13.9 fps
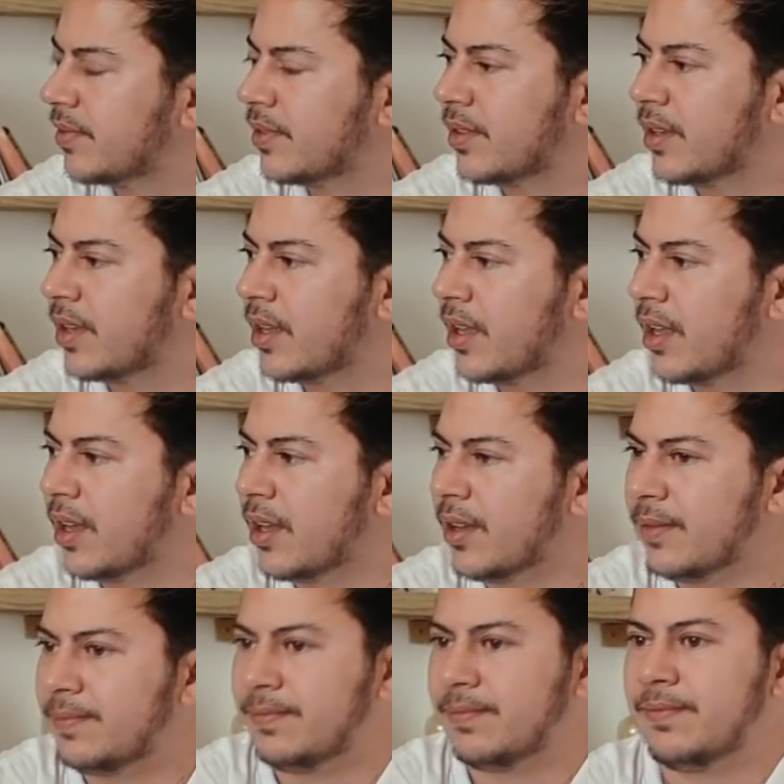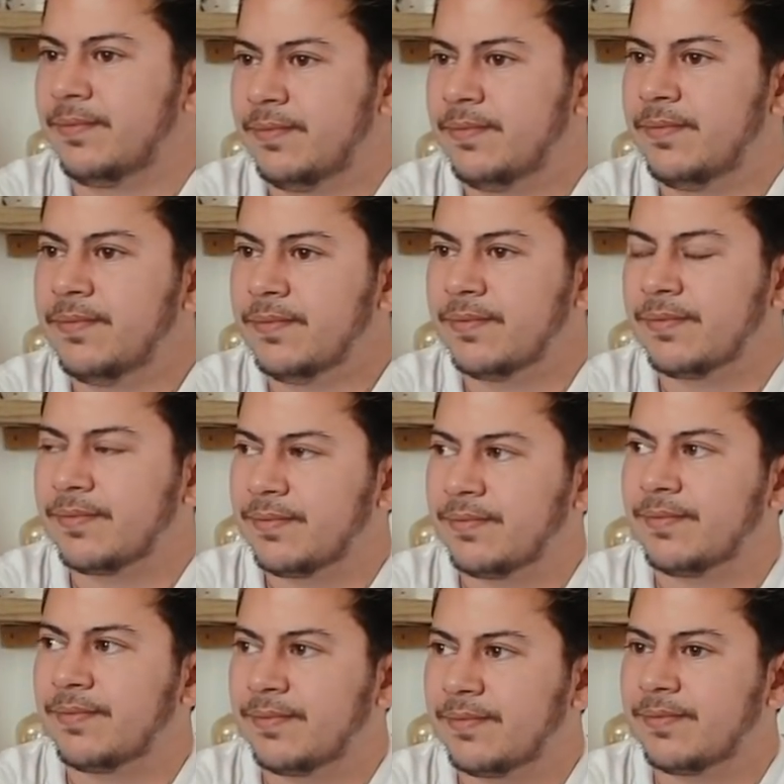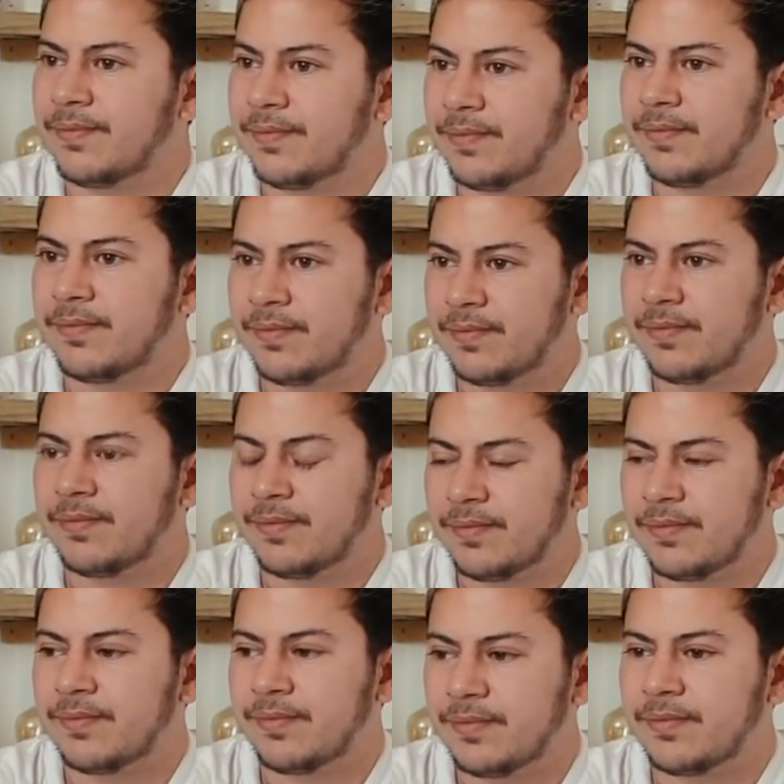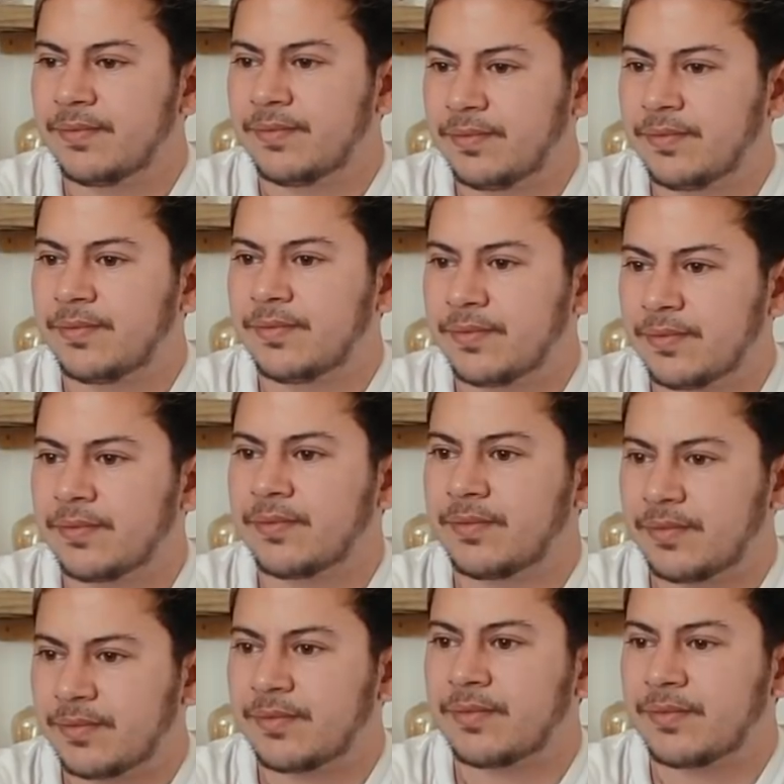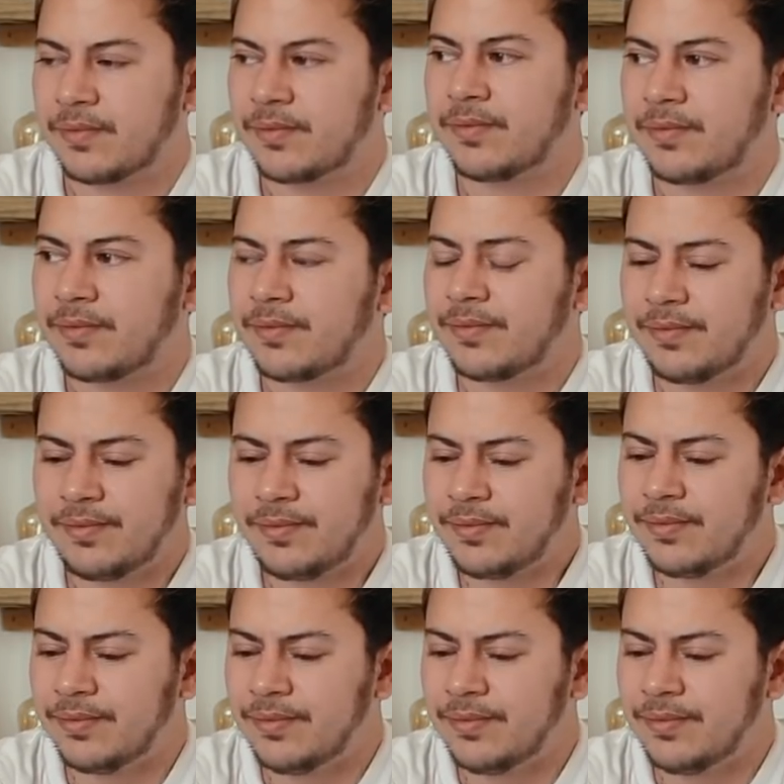(silent)